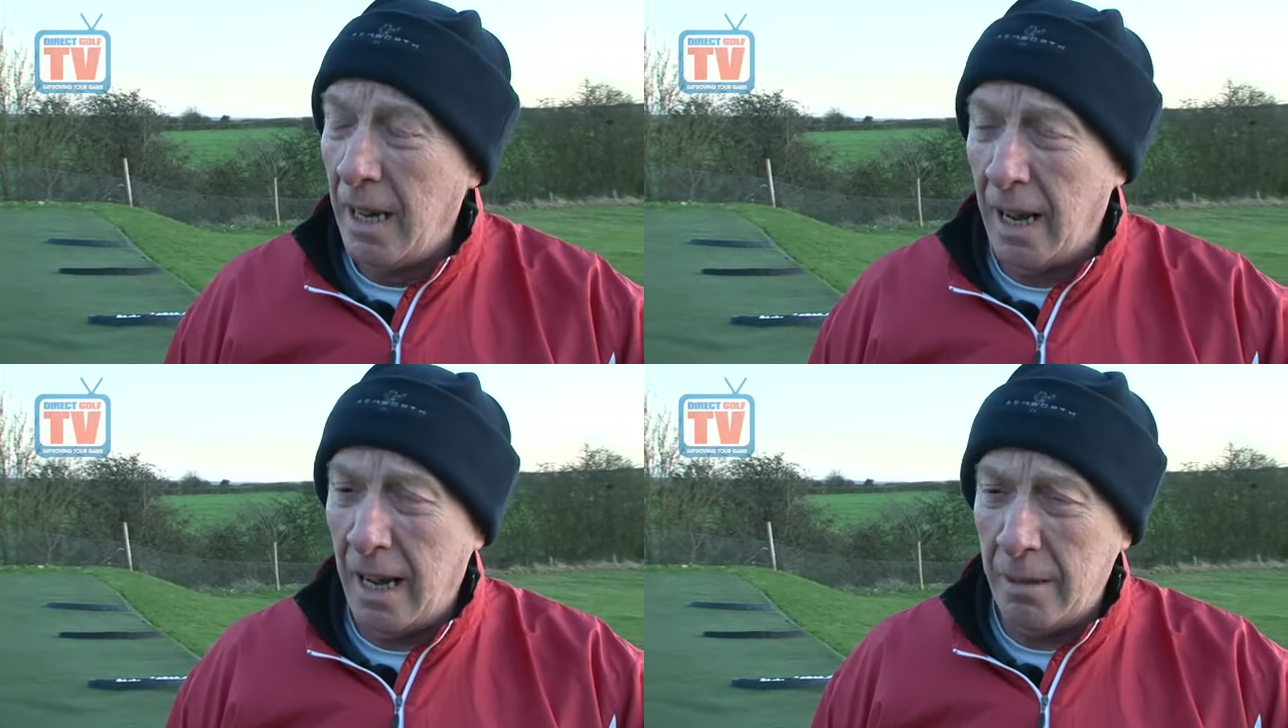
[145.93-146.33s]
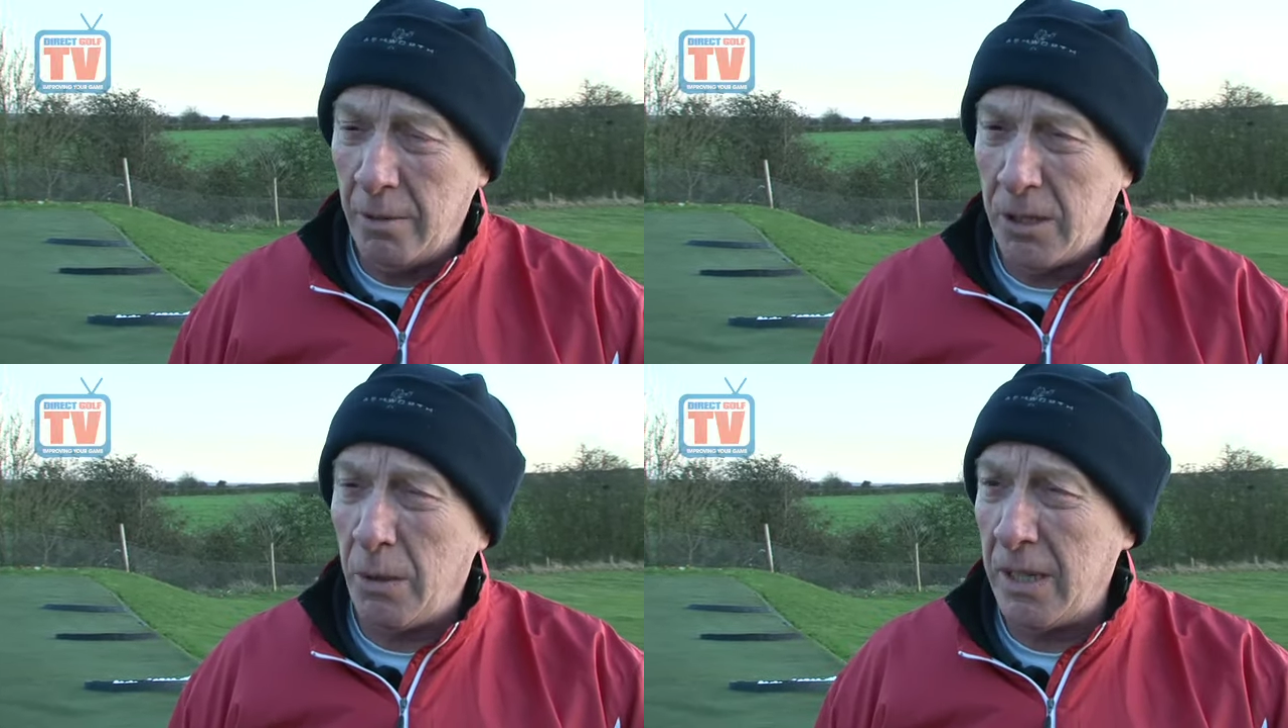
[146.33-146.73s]
I
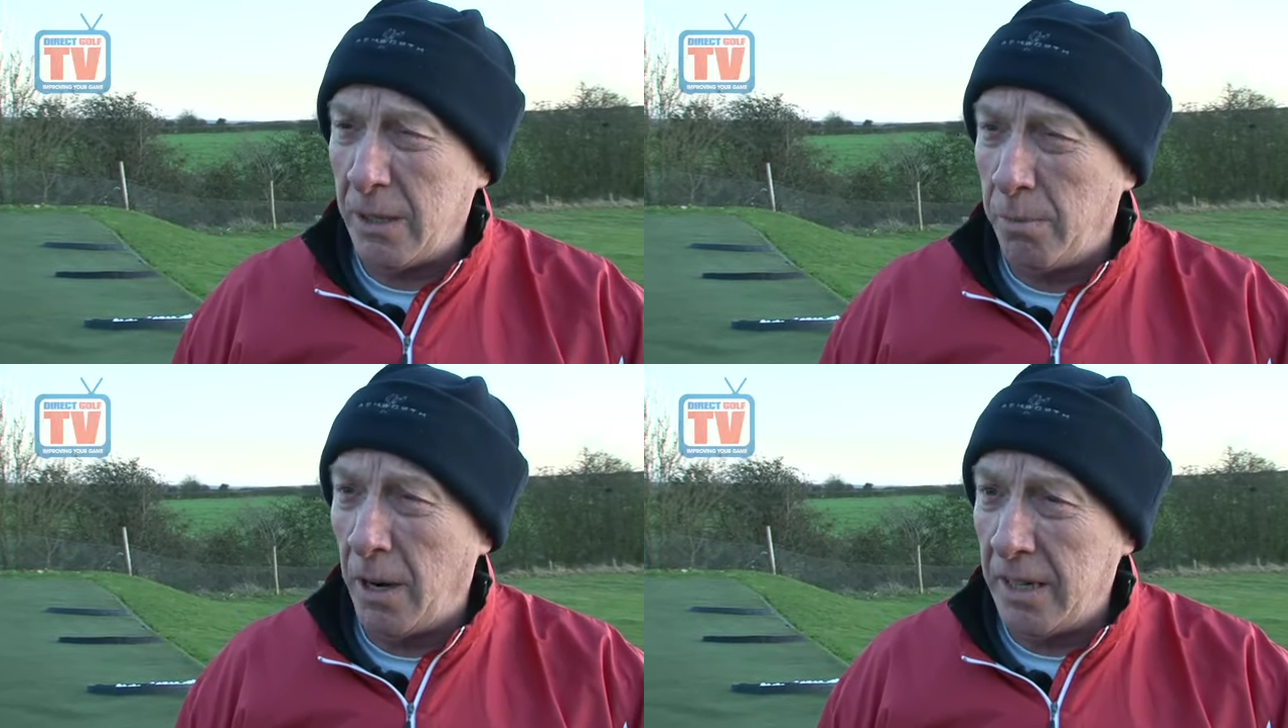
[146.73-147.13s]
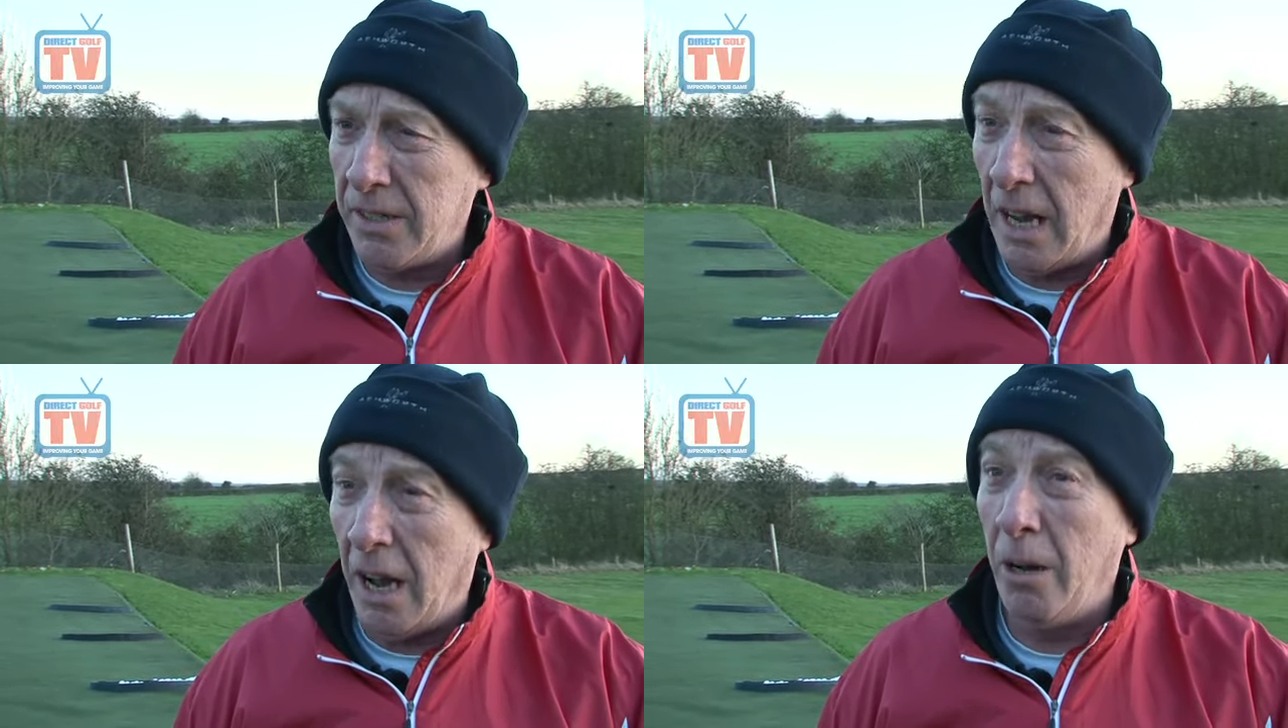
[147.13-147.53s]
was quite
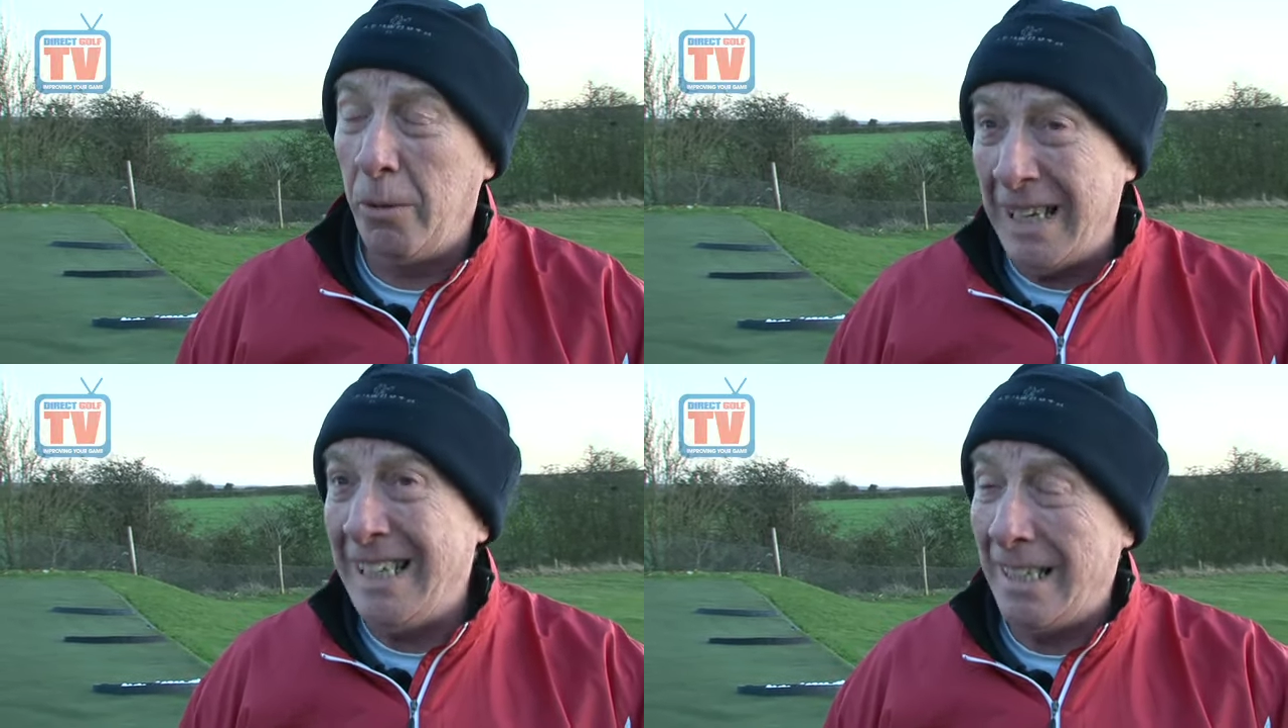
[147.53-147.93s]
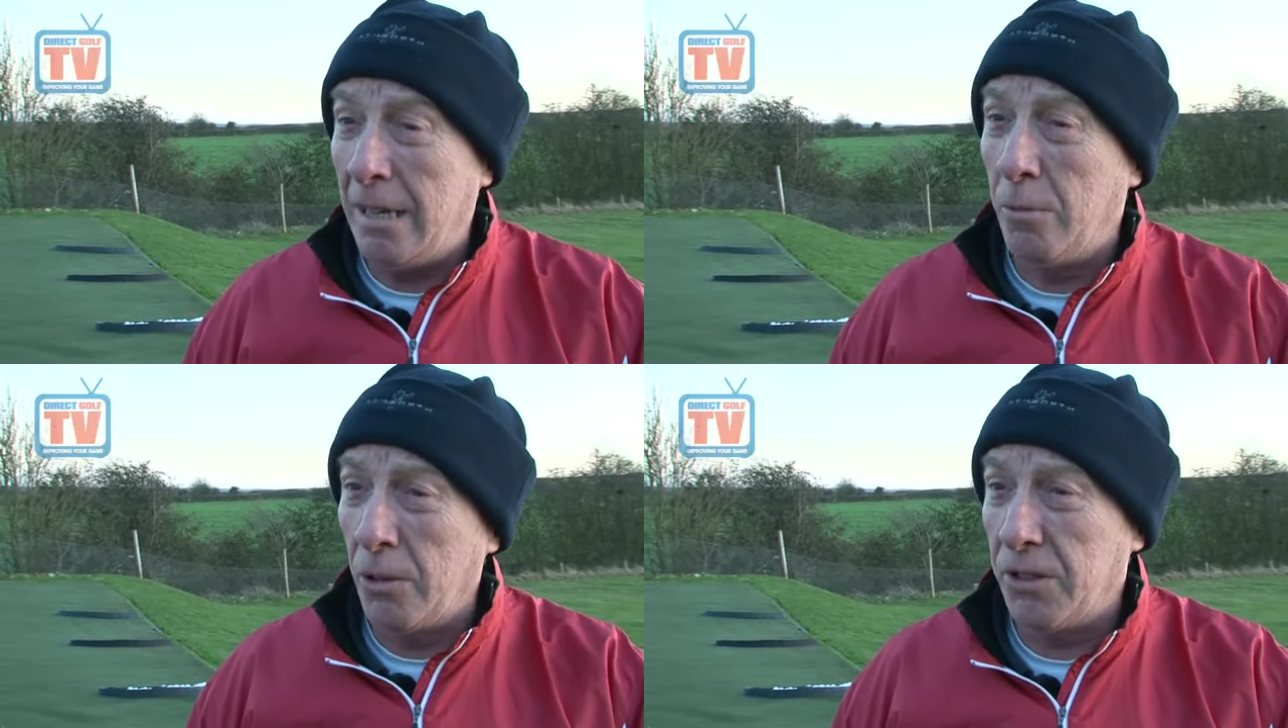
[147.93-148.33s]
surprised at how easy
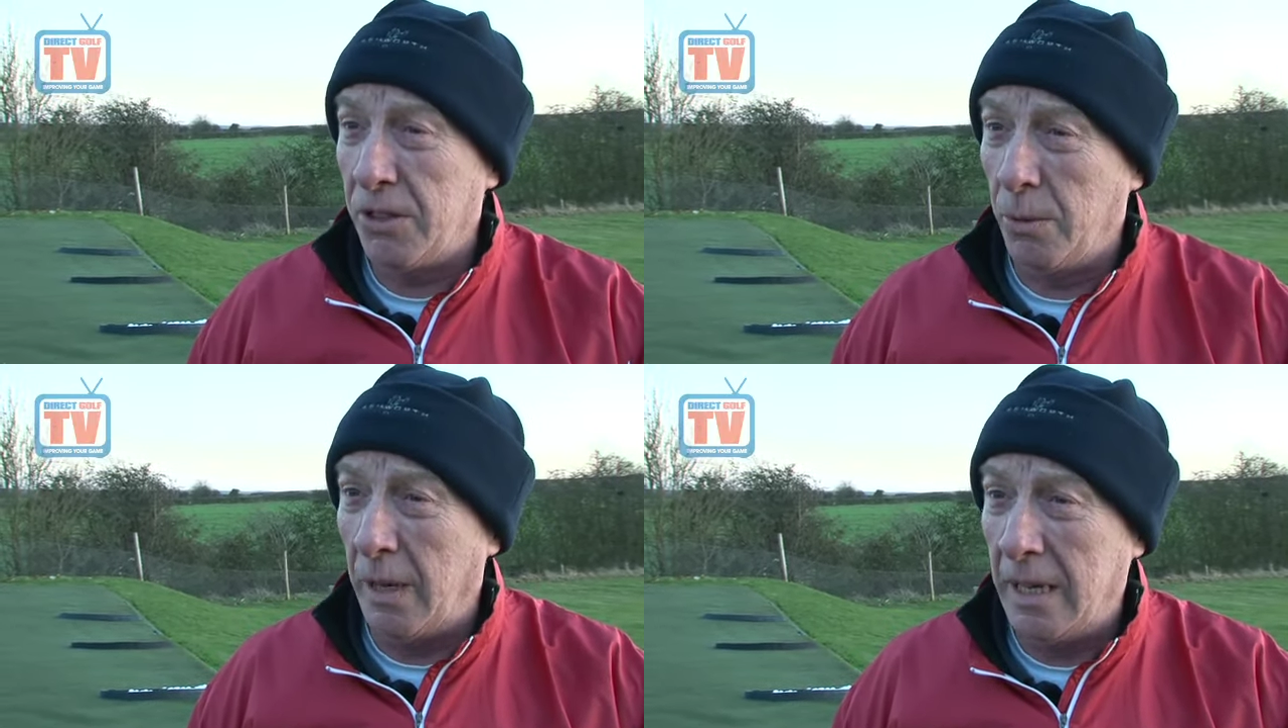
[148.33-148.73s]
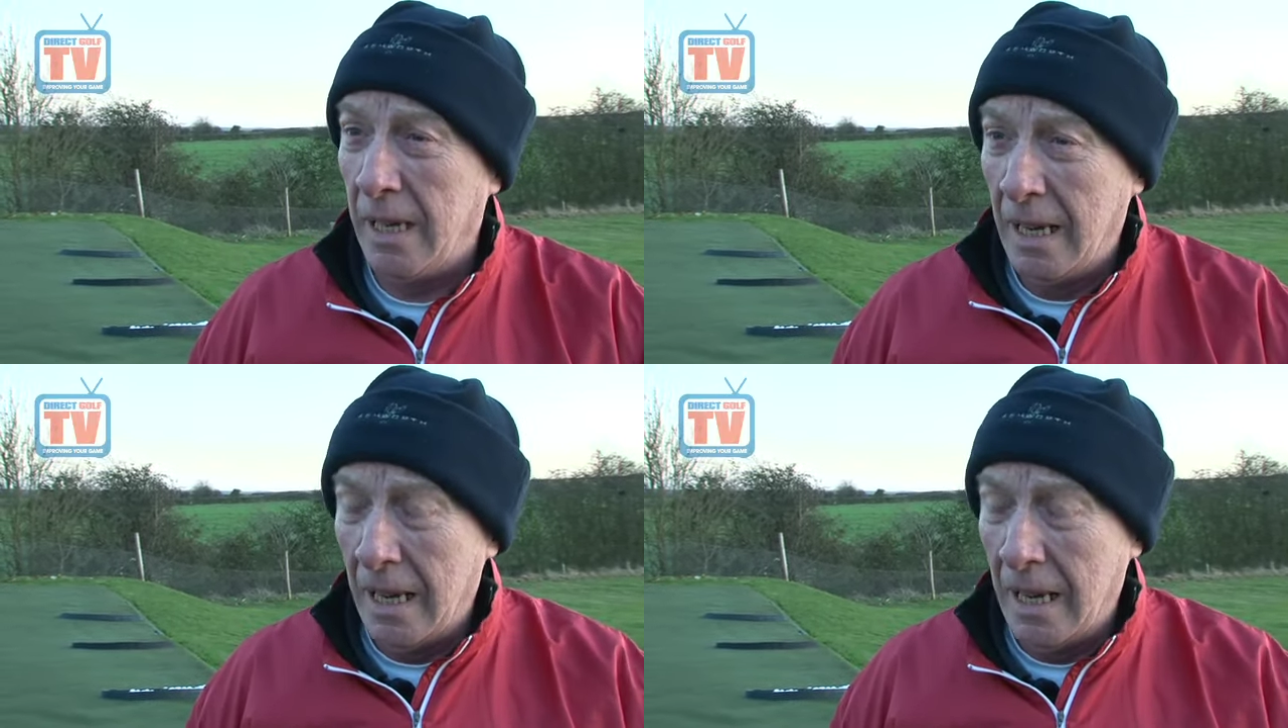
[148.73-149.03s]
it was to swing.